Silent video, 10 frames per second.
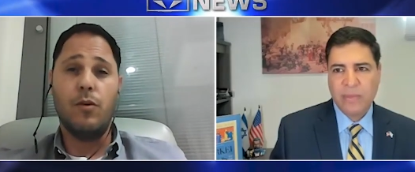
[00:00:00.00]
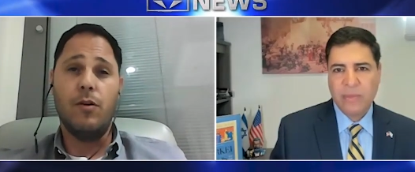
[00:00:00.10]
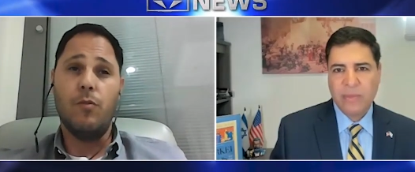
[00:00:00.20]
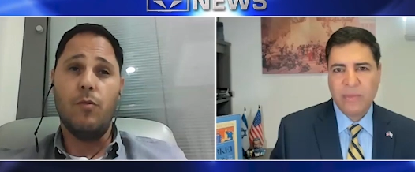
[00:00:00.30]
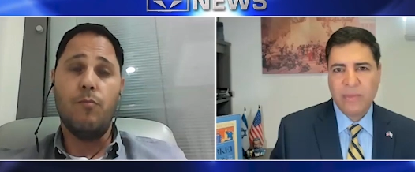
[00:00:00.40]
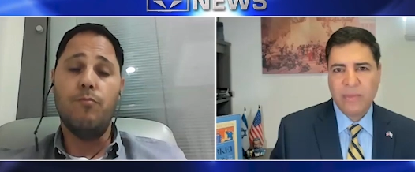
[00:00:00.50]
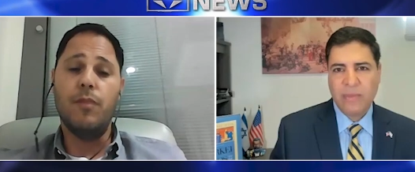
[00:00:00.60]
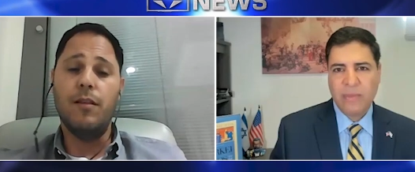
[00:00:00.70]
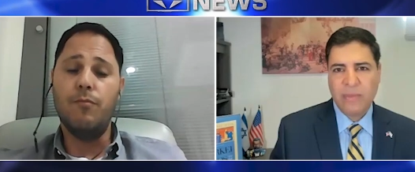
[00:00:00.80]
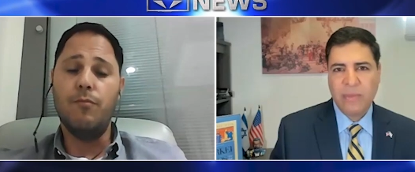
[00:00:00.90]
Speaker 1: we
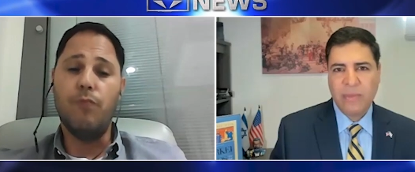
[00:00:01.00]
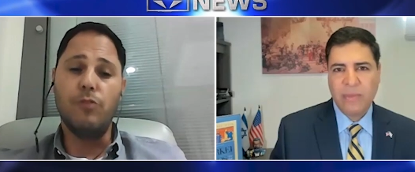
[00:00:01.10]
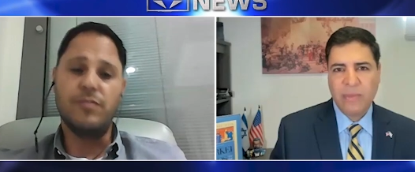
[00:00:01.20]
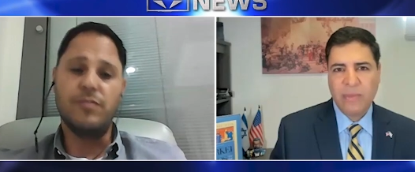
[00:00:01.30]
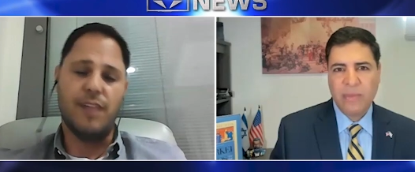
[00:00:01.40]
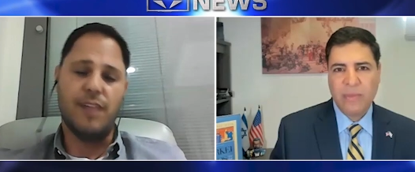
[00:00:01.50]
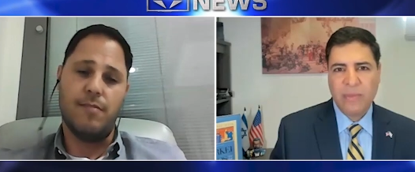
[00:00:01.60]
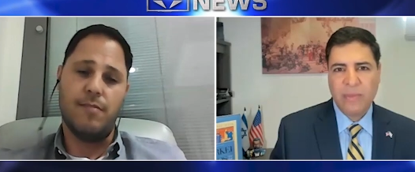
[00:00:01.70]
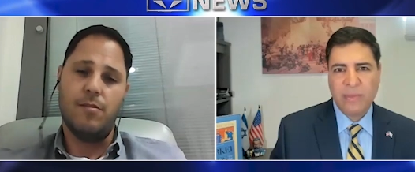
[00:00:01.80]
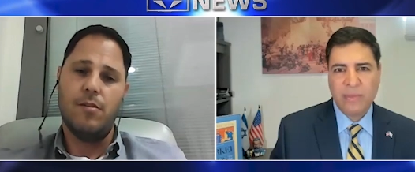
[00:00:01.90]
in both
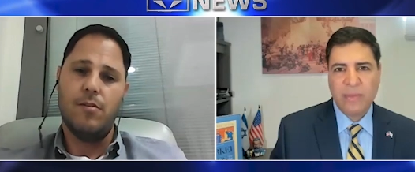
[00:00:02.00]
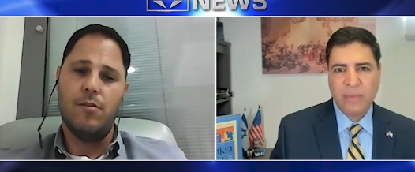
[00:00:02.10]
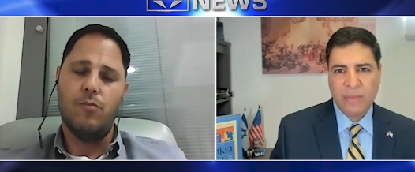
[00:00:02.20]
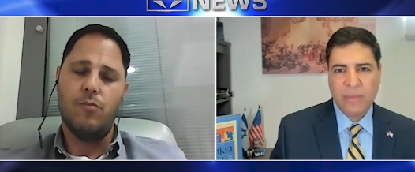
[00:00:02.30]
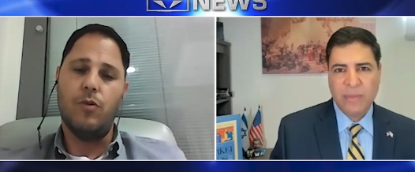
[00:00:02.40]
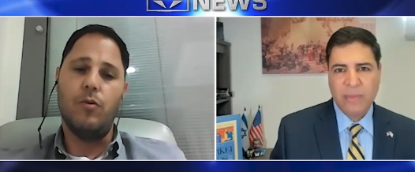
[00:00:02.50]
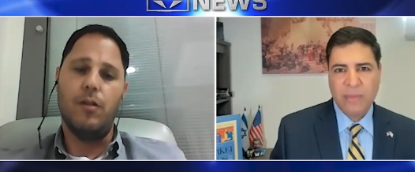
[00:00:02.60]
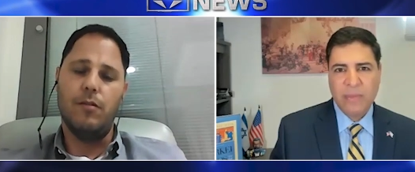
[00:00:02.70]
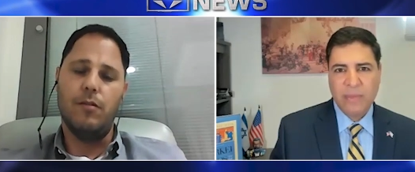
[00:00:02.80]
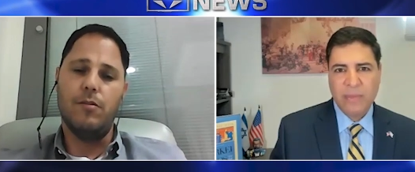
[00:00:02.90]
sides we
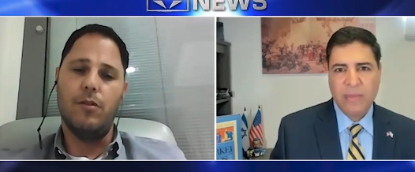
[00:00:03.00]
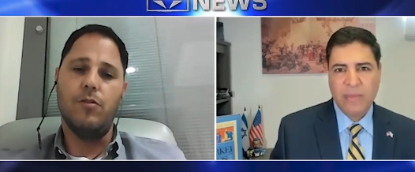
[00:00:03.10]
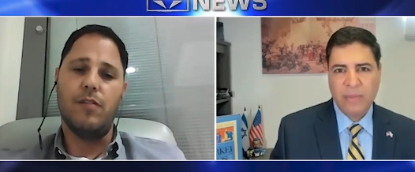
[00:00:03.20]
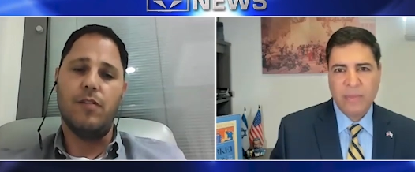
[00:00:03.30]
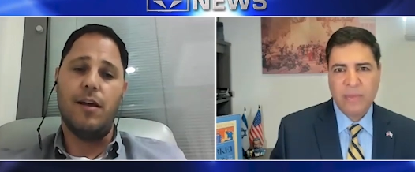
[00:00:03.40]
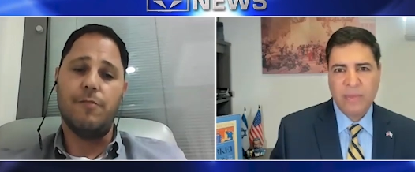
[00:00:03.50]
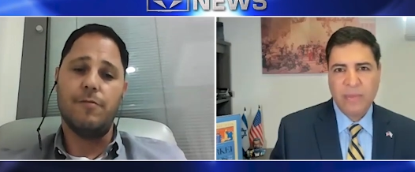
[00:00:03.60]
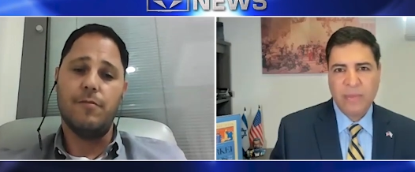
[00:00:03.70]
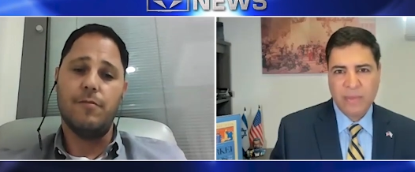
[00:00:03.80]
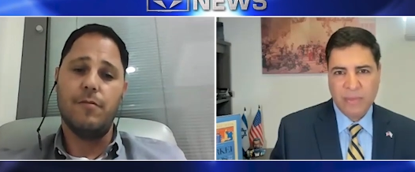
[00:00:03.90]
will lose
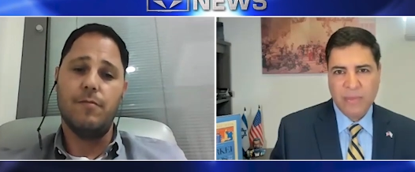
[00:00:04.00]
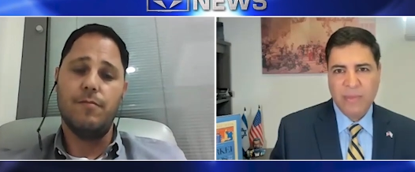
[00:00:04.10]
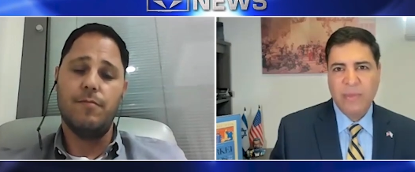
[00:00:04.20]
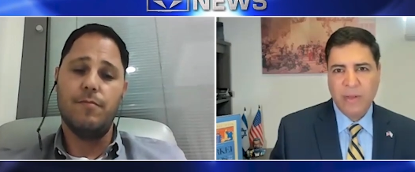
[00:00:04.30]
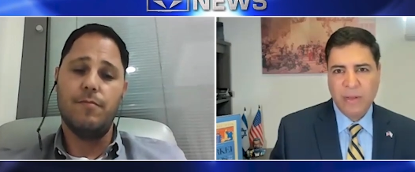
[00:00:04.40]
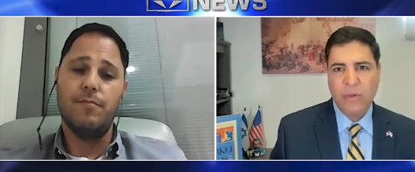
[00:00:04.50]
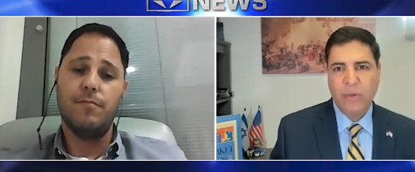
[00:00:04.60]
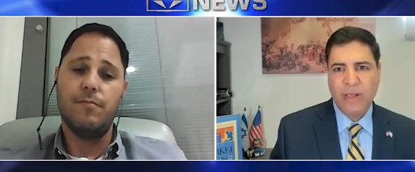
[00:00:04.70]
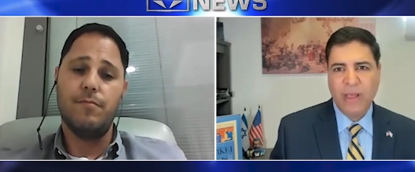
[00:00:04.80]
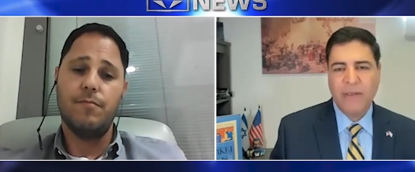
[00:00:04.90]
life.
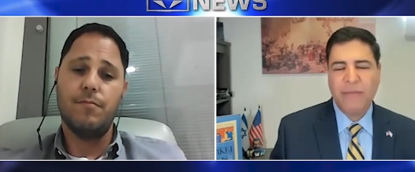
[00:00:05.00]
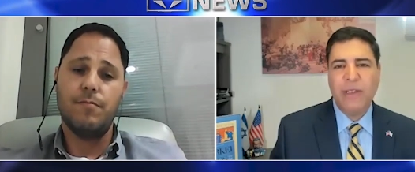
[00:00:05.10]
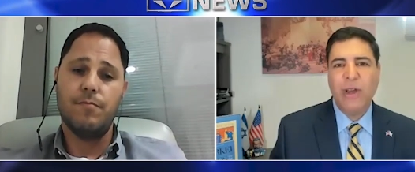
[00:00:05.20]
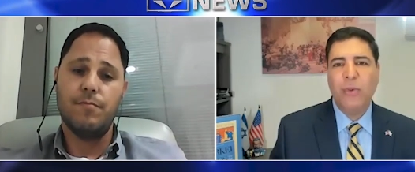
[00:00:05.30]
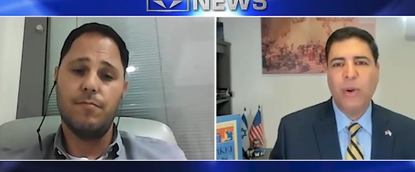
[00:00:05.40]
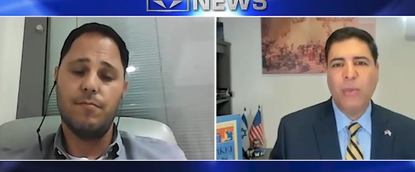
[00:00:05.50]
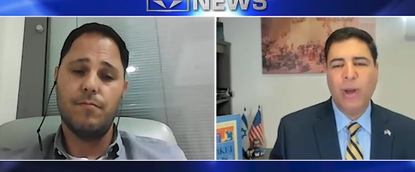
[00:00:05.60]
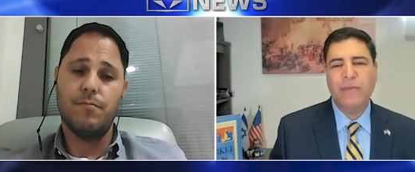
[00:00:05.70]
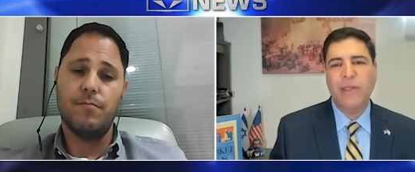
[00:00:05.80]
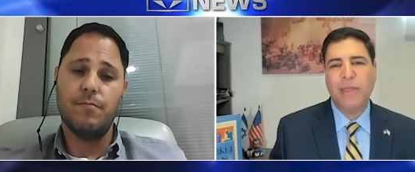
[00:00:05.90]
Speaker 2: Lose life. You know,
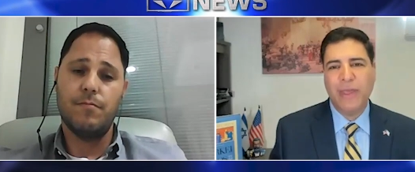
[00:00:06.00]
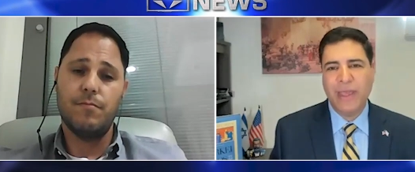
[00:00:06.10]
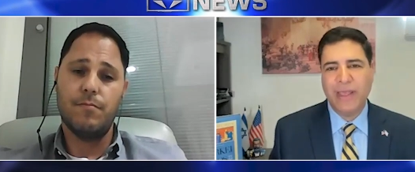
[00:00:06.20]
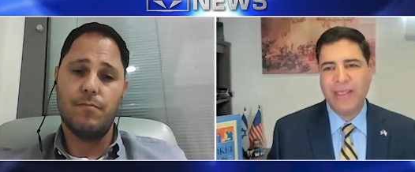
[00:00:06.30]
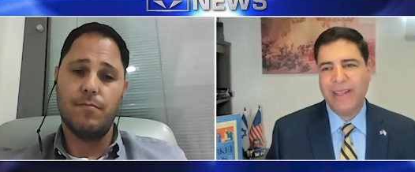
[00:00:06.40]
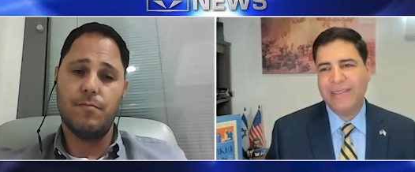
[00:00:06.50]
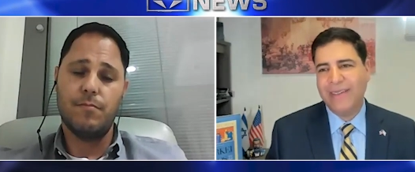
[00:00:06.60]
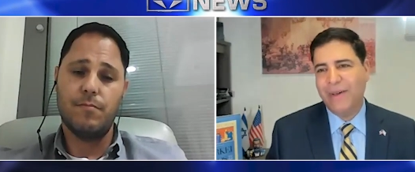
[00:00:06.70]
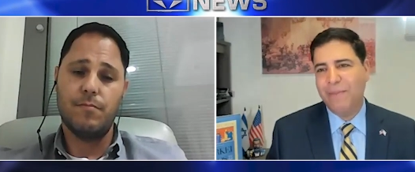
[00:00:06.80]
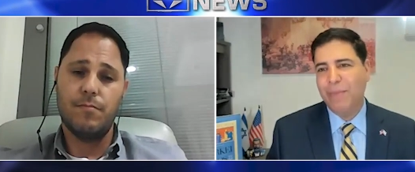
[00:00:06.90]
one of the things that
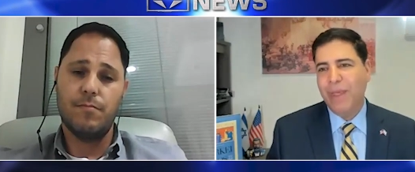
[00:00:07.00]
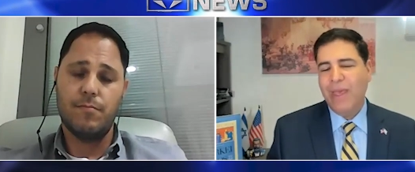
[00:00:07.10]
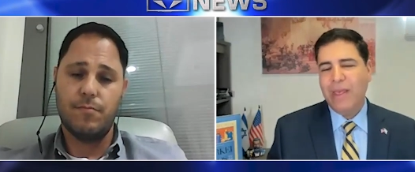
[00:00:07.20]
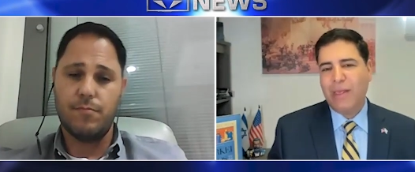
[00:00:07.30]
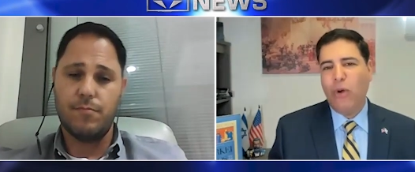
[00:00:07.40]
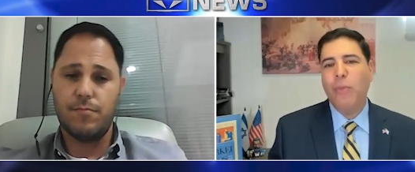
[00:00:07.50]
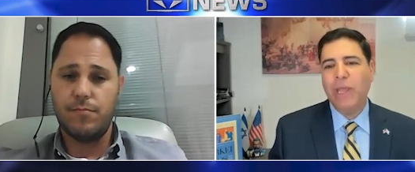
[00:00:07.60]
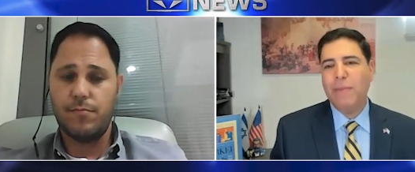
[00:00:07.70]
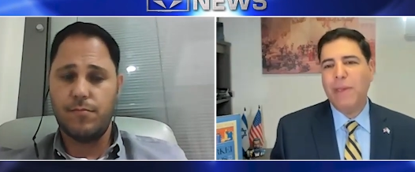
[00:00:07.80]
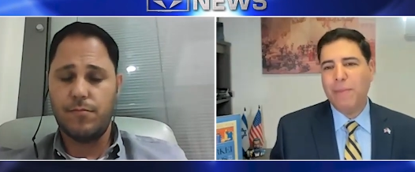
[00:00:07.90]
um, so
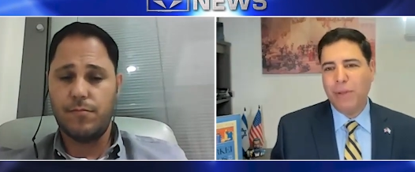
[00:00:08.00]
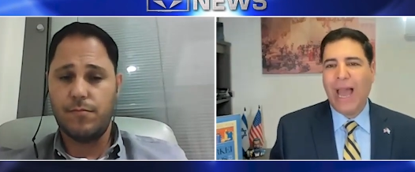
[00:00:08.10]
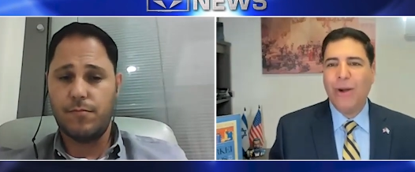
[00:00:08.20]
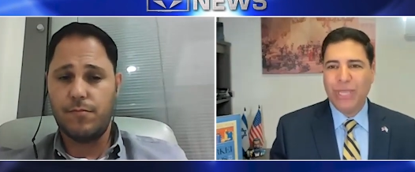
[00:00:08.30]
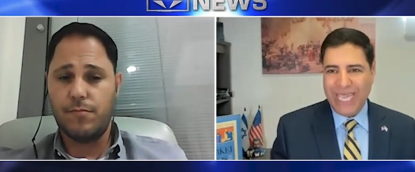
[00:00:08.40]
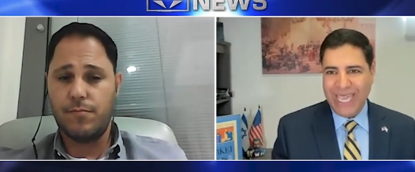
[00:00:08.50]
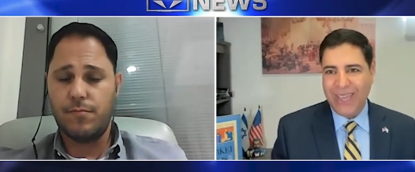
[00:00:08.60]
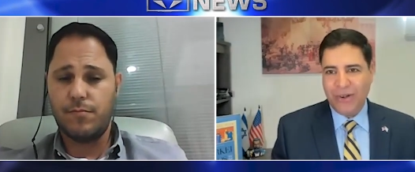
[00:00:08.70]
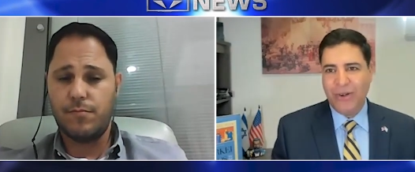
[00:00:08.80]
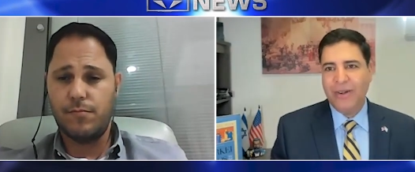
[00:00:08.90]
many people out
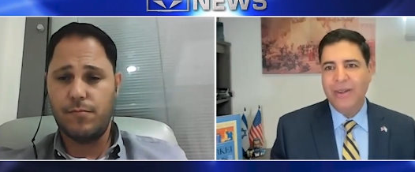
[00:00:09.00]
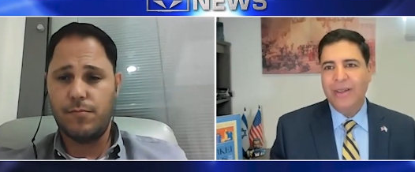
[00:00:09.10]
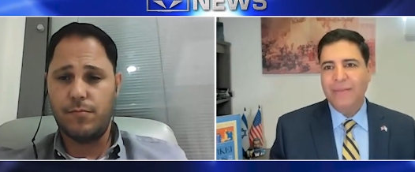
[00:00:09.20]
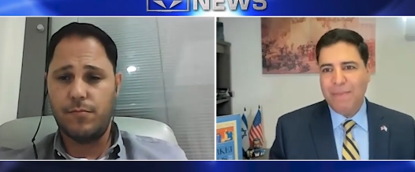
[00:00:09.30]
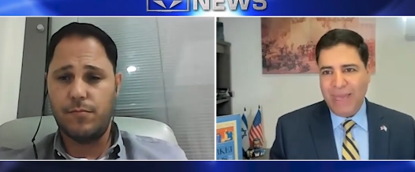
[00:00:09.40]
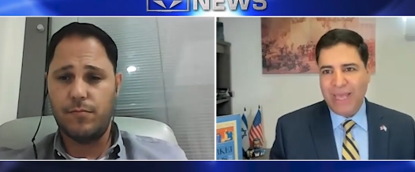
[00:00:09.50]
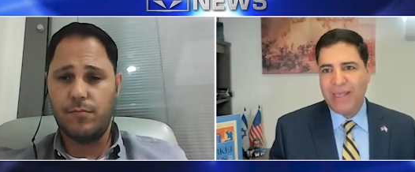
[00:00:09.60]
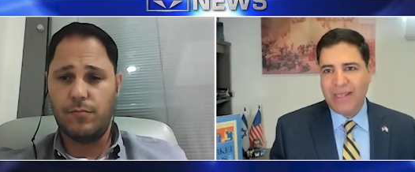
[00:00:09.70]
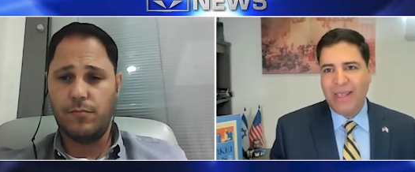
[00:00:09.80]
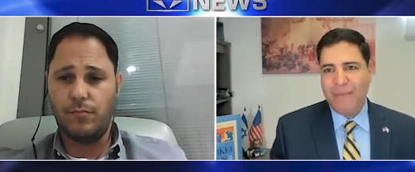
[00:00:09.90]
here
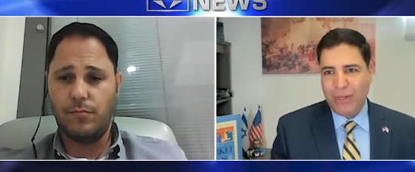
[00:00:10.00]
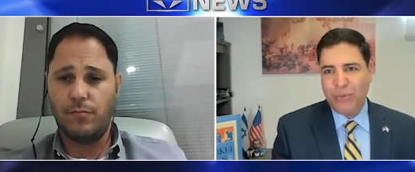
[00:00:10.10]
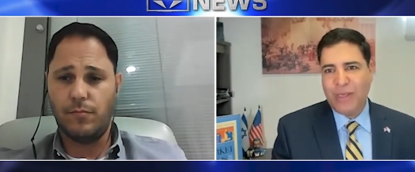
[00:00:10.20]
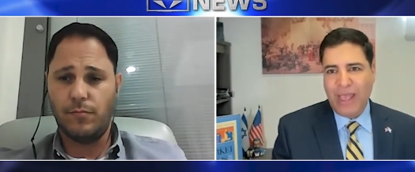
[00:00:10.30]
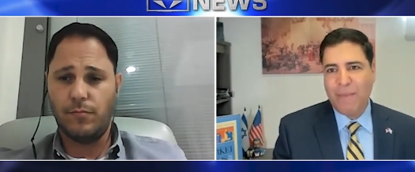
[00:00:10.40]
miss about what's